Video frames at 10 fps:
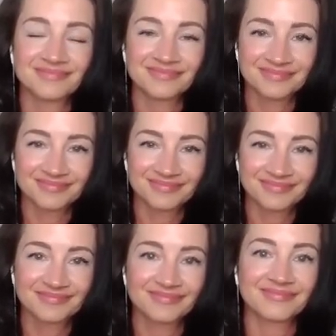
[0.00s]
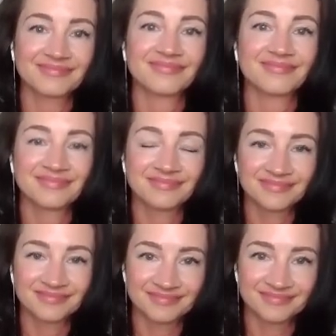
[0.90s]

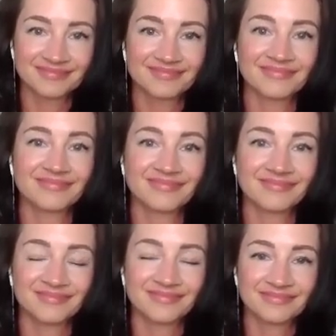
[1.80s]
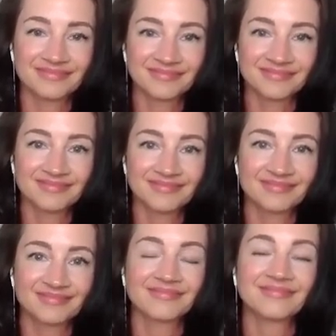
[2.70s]

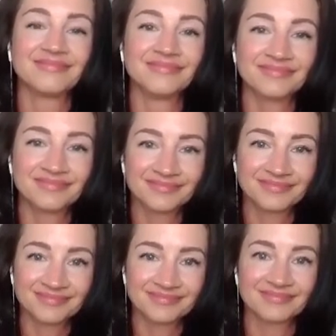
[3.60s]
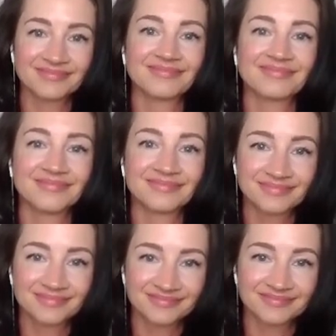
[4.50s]
[no speech]